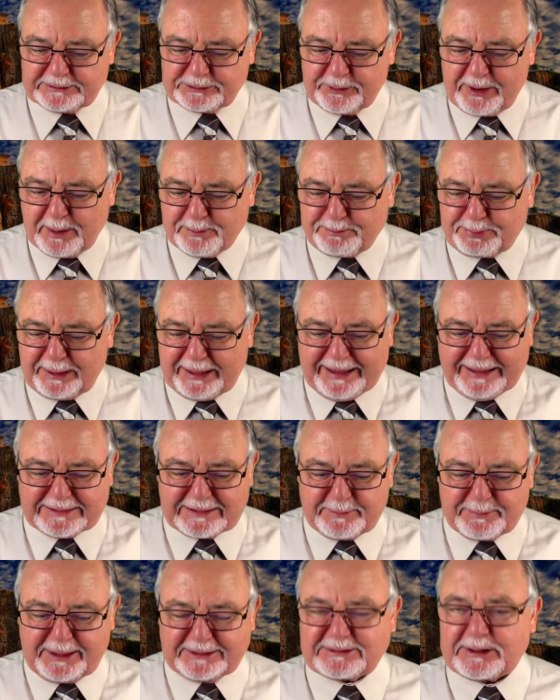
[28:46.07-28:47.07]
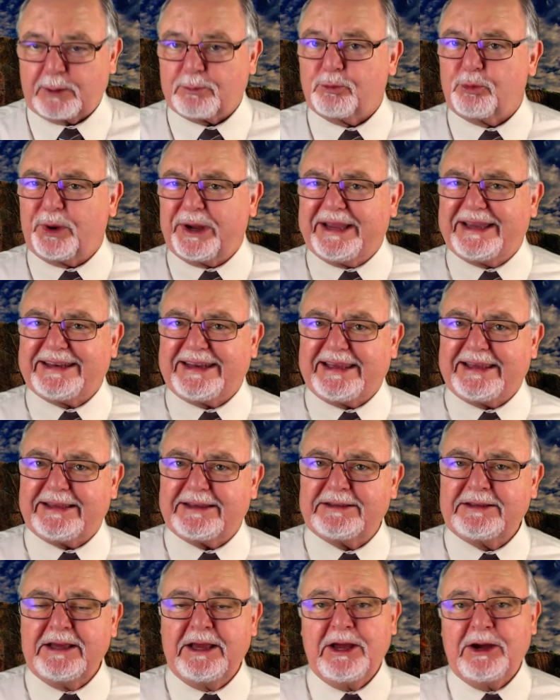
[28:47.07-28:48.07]
So I'm playing them as I'm
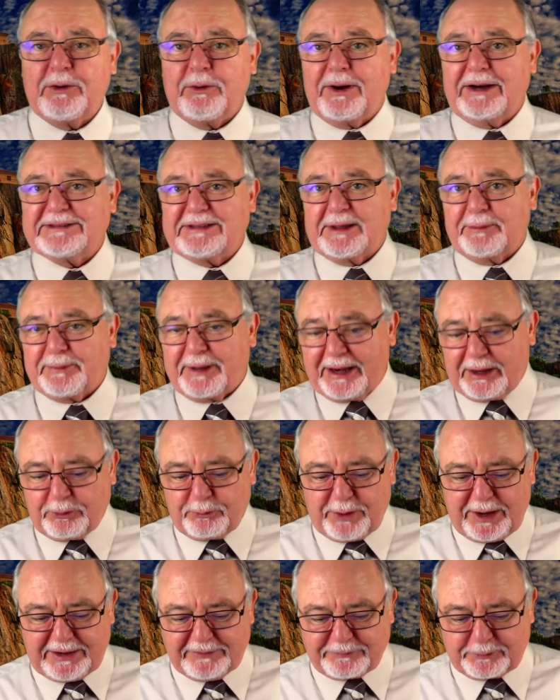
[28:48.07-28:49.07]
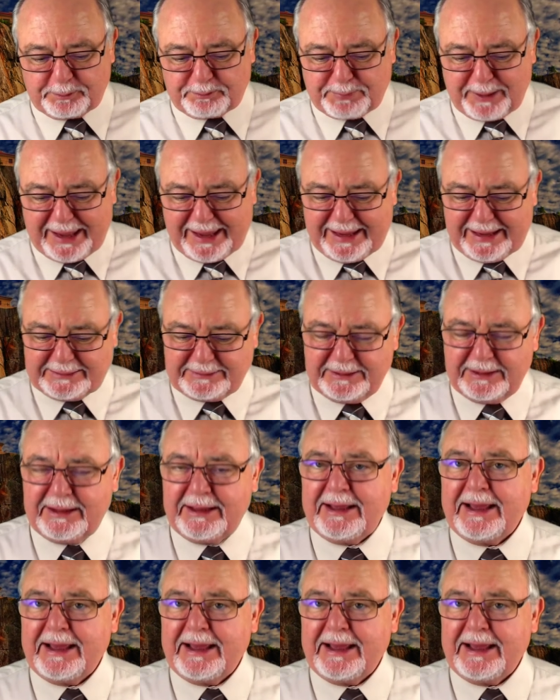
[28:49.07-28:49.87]
weeding or as I'm getting ready for bed,